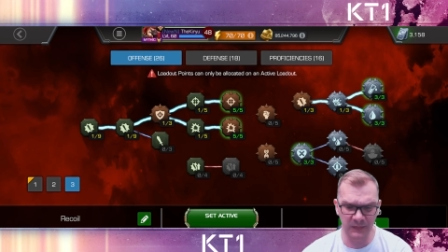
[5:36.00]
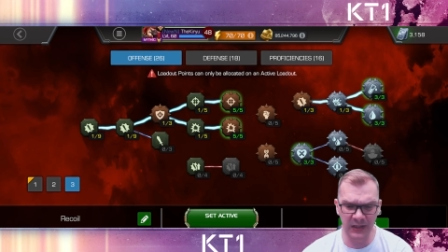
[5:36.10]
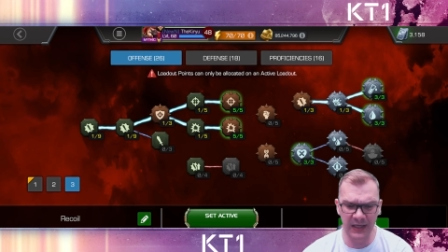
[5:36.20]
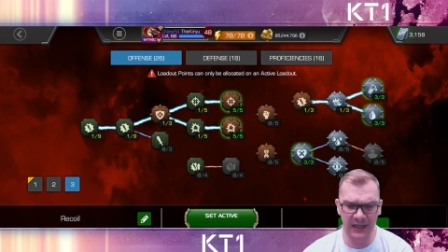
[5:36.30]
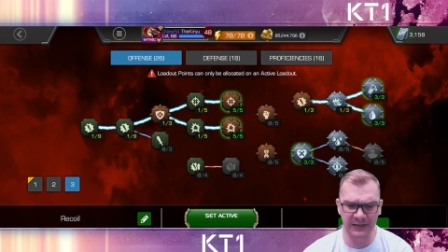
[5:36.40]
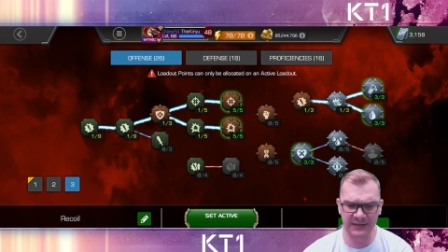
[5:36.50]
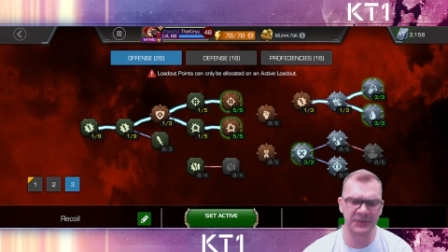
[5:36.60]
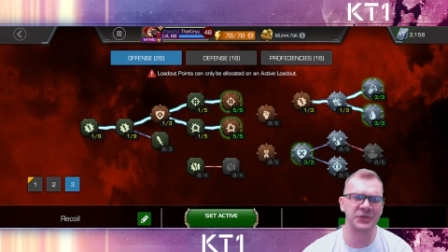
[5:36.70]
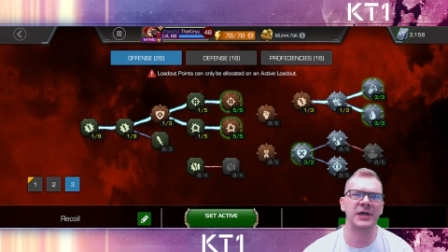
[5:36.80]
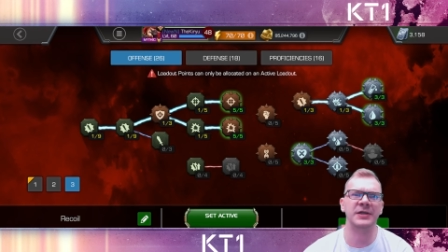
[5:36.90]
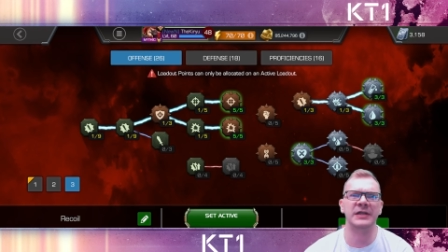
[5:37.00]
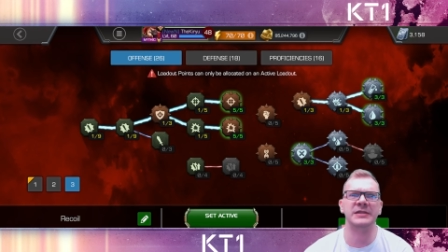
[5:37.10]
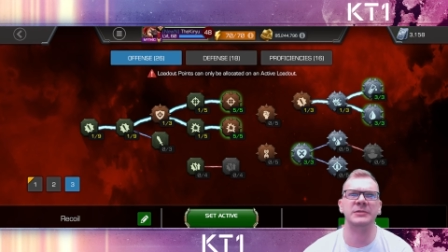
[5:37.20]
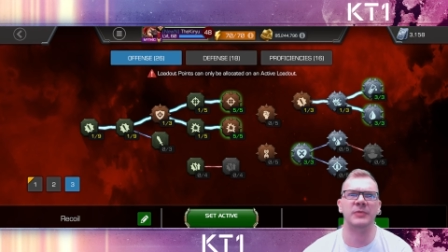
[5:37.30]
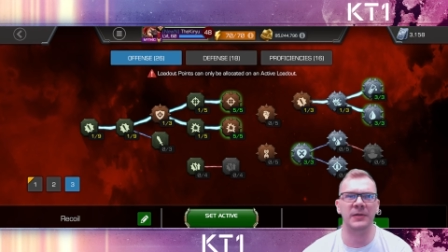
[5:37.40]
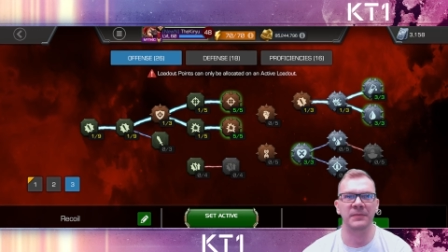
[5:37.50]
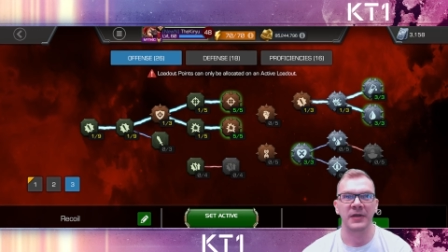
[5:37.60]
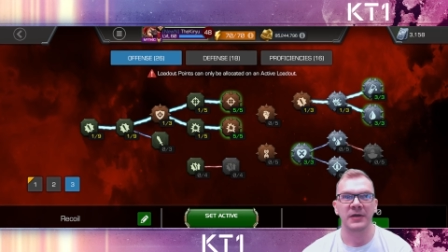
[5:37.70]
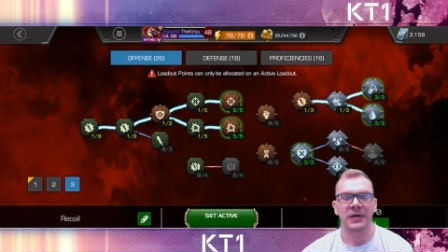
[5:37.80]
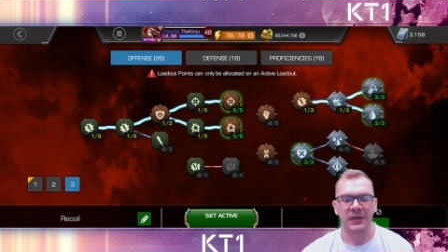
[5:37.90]
and CGR does as well.
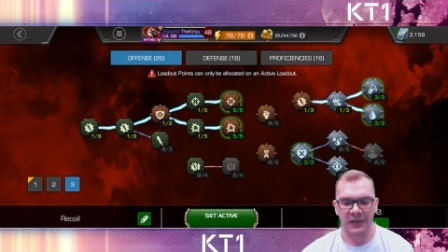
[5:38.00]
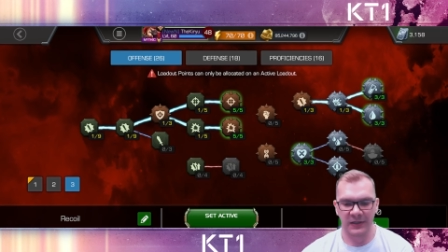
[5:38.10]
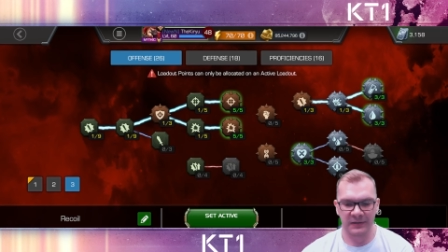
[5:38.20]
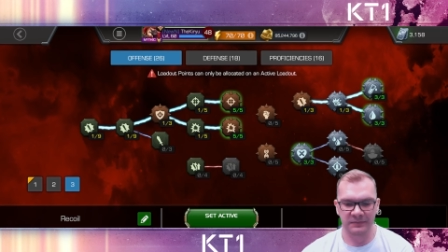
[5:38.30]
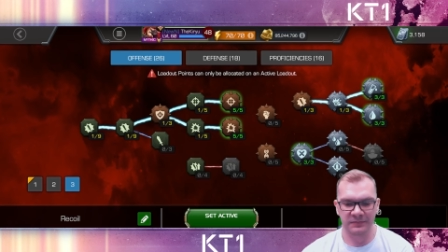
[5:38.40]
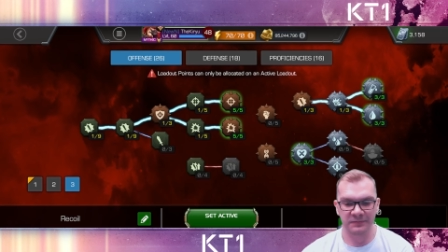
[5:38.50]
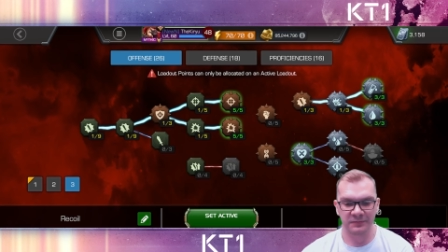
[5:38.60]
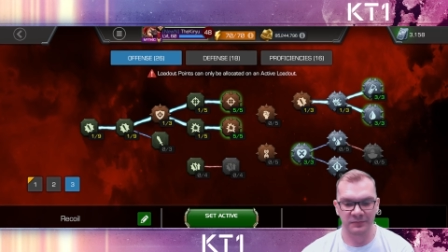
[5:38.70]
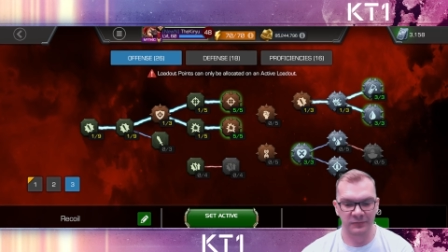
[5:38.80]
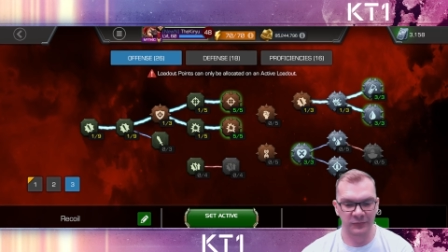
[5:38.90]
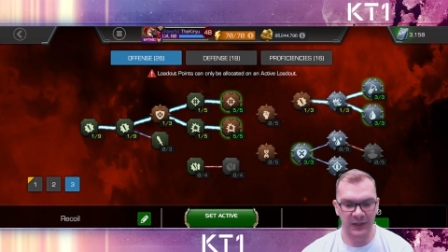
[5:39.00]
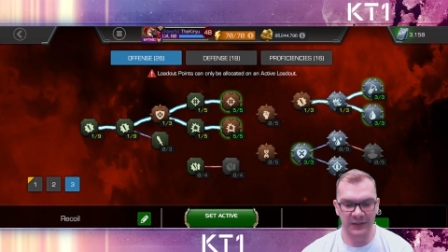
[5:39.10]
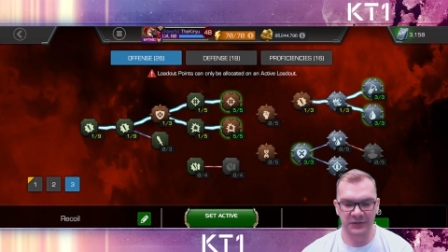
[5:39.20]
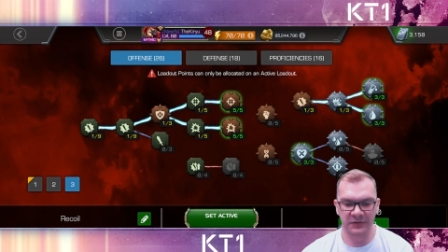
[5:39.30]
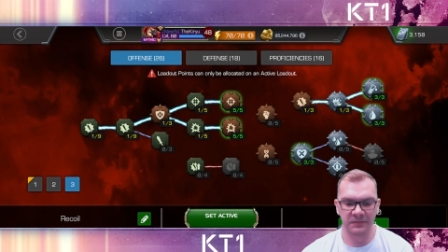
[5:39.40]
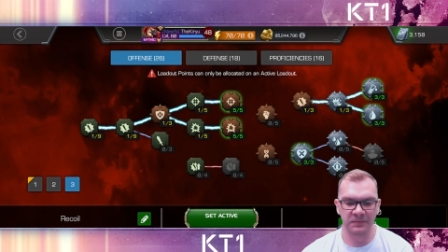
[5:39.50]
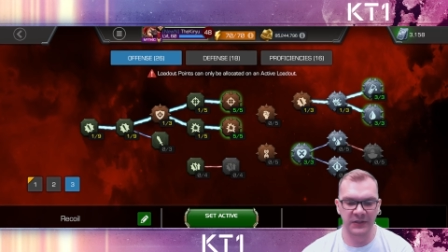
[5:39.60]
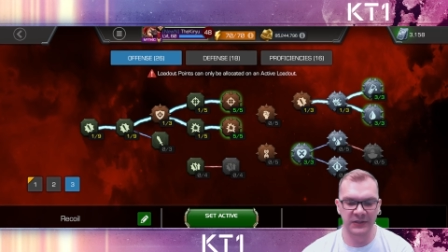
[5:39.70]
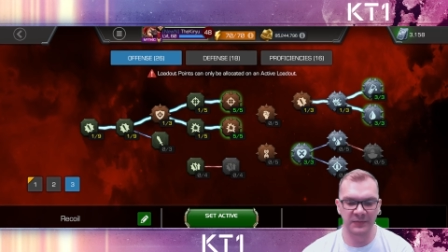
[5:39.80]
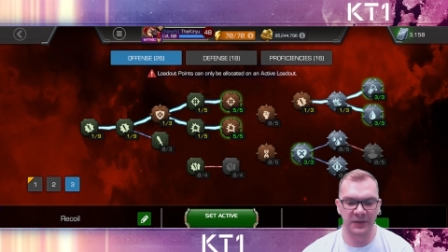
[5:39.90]
Uh, right, so
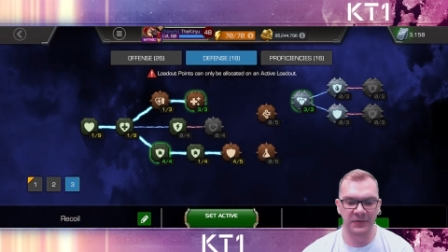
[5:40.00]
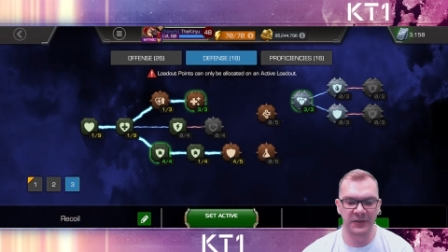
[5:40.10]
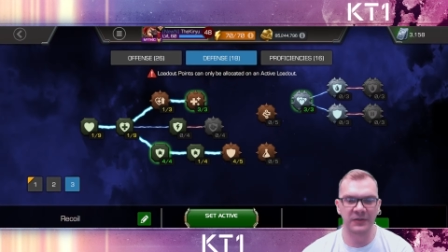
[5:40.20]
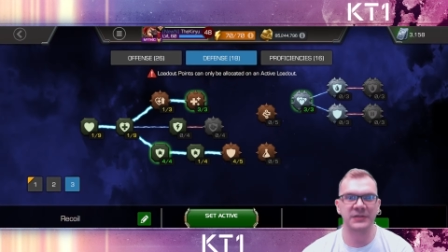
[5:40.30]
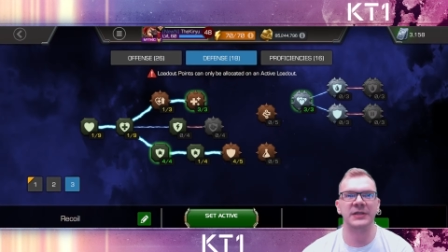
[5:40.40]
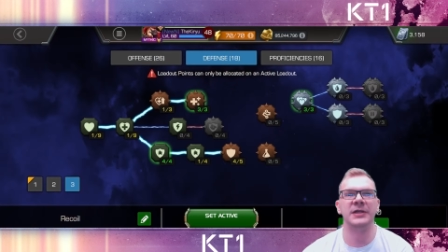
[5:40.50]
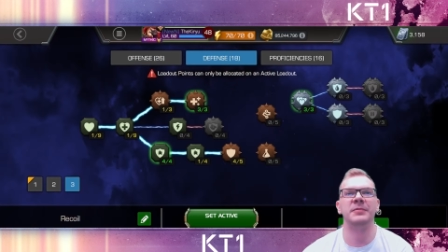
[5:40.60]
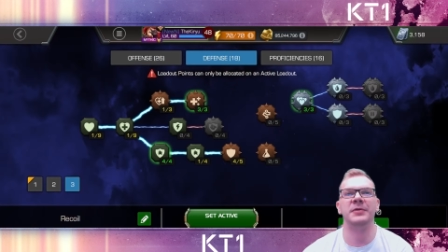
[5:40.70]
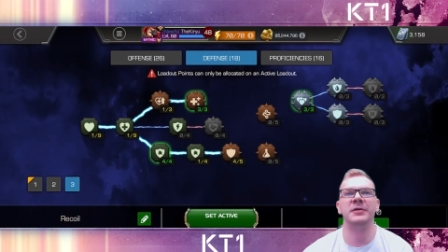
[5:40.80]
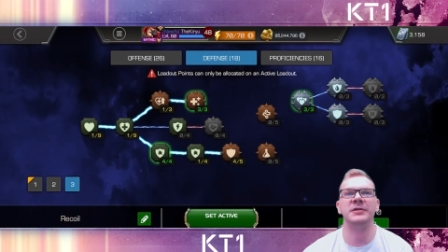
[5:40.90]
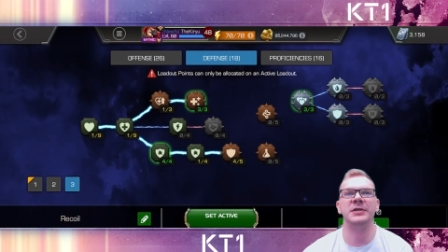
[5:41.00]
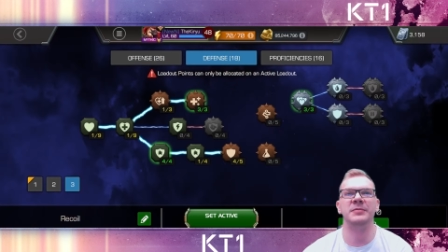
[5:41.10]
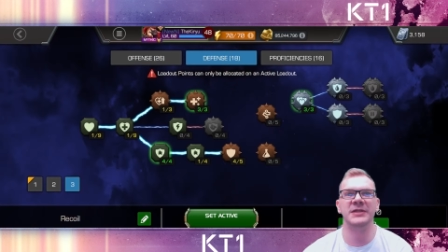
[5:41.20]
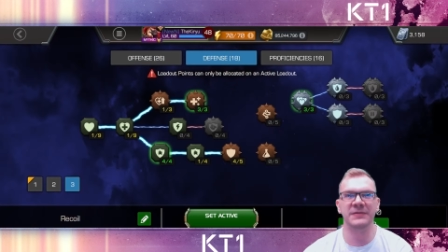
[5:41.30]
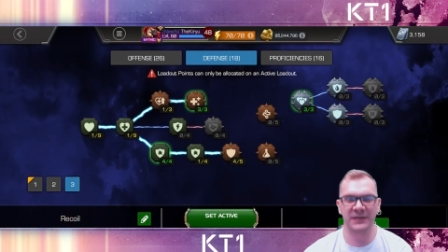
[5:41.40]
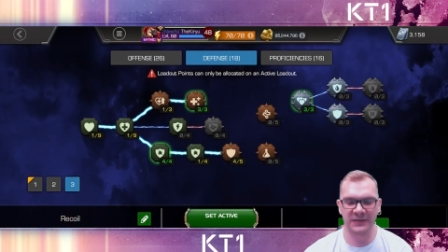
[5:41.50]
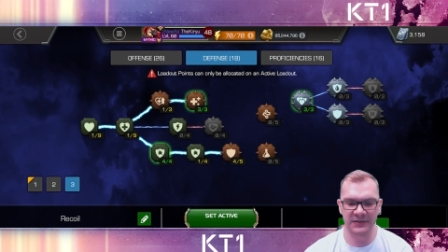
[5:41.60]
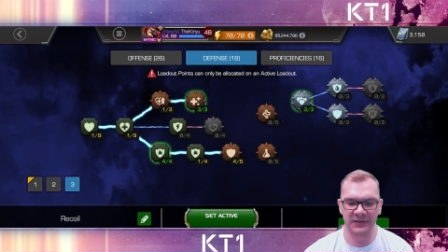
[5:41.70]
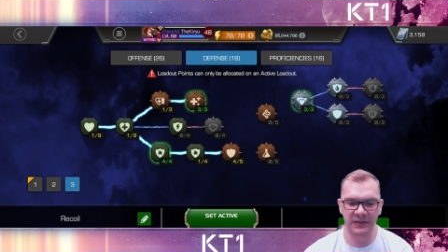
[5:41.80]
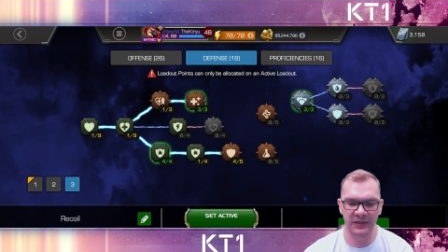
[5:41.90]
this is my recoil setup, recoil setup
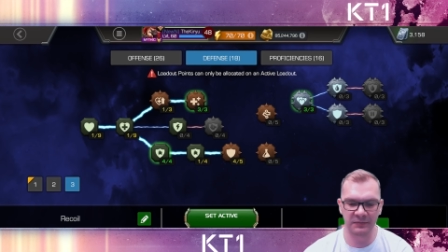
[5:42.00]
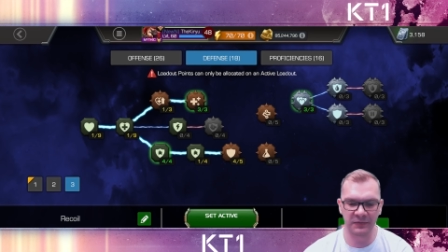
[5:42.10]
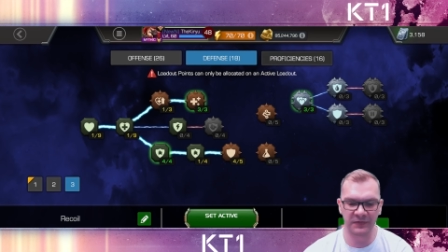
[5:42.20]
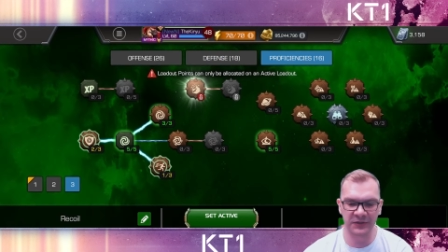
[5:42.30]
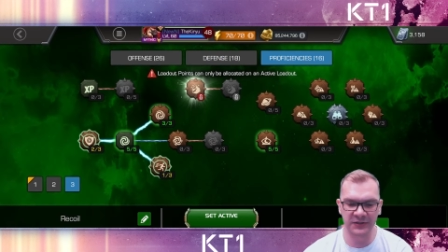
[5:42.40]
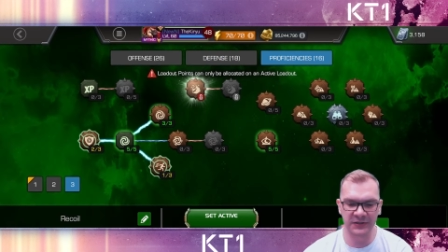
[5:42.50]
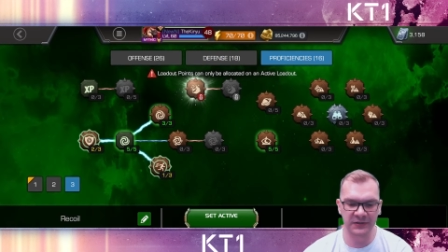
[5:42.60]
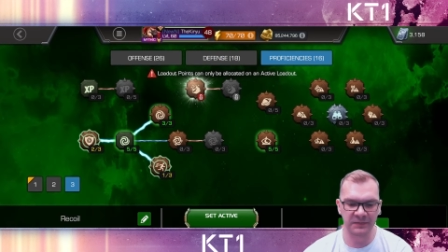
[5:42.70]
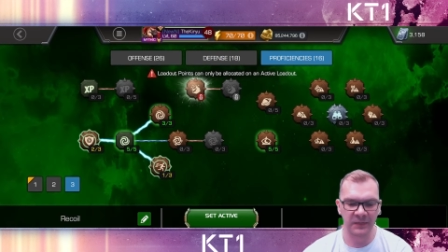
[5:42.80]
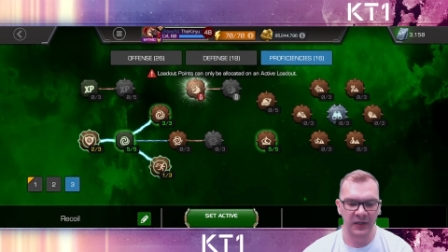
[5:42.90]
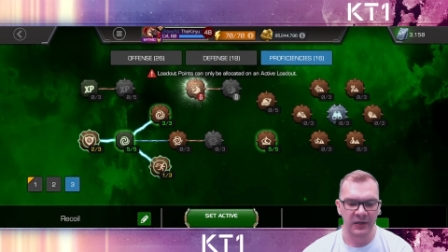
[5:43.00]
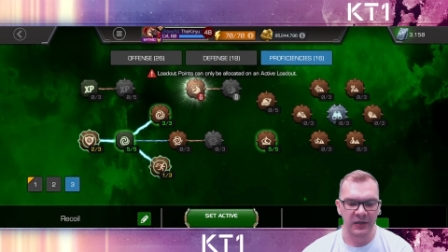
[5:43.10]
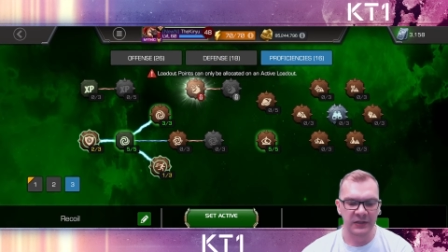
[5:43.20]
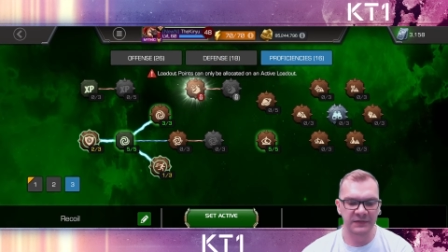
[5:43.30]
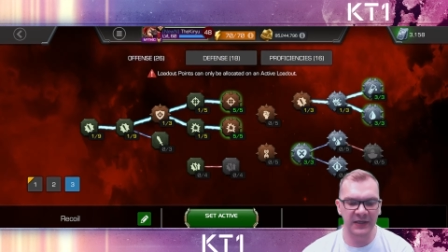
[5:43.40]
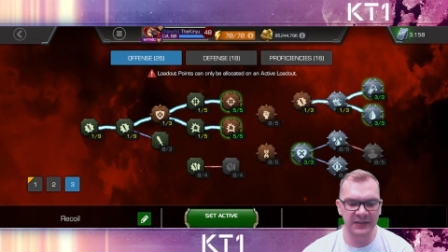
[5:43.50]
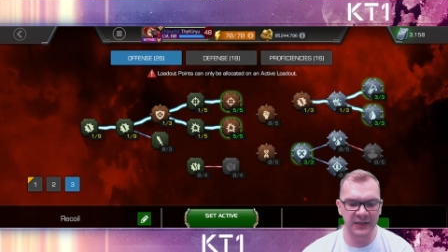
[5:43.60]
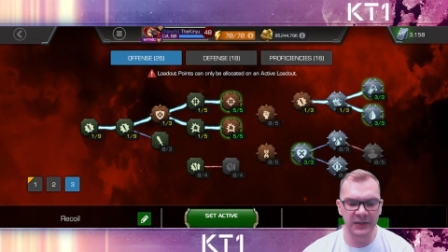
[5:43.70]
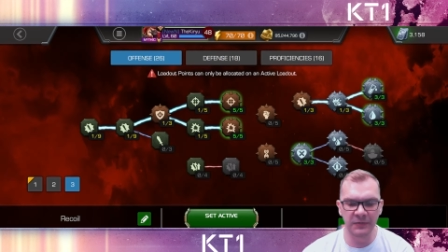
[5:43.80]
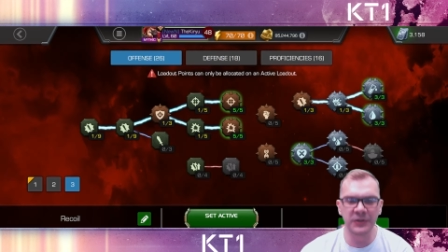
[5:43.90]
defense, and proficiencies. As
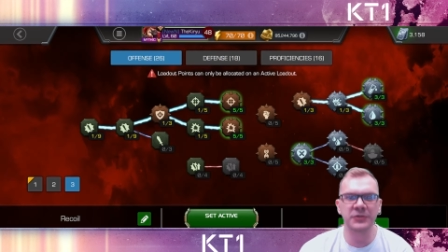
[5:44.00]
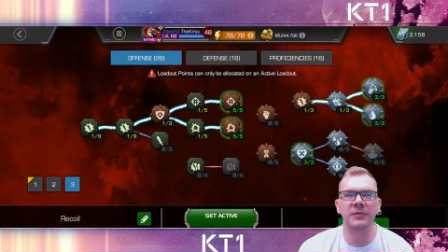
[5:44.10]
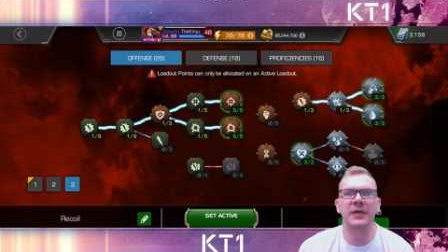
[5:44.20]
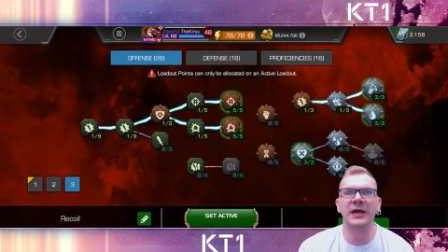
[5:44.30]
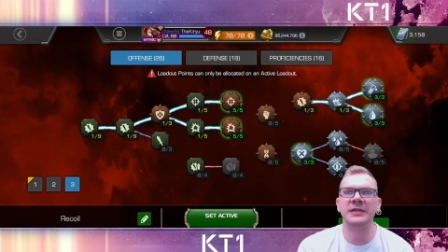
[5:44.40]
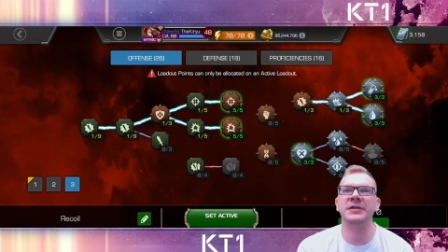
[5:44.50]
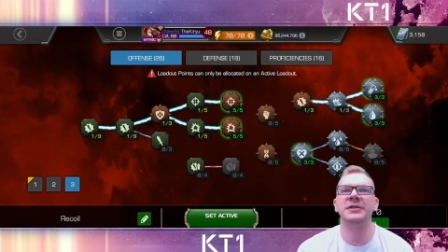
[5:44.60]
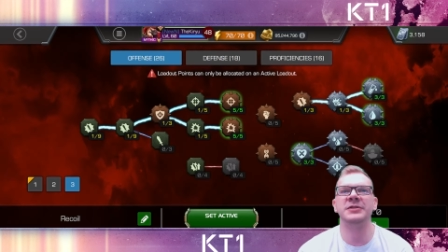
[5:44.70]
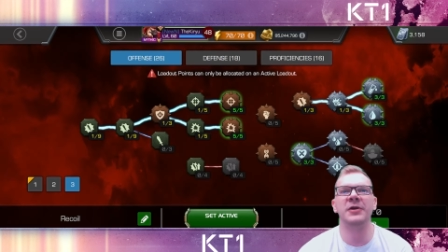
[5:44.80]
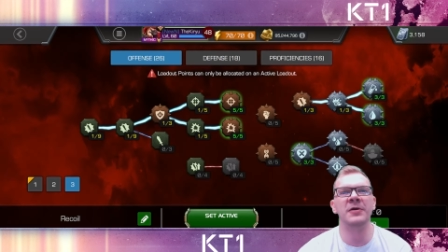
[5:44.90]
individual masteries go,